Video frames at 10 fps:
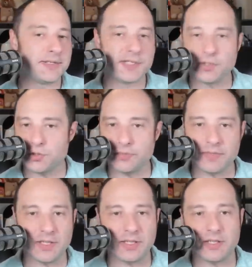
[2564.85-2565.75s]
social
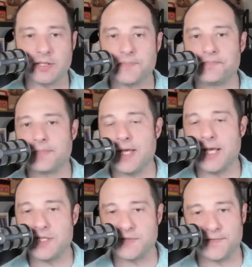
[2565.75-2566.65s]
media,
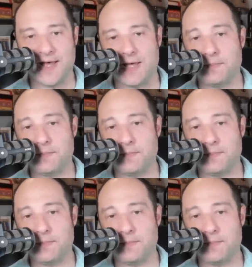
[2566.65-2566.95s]
it's fine.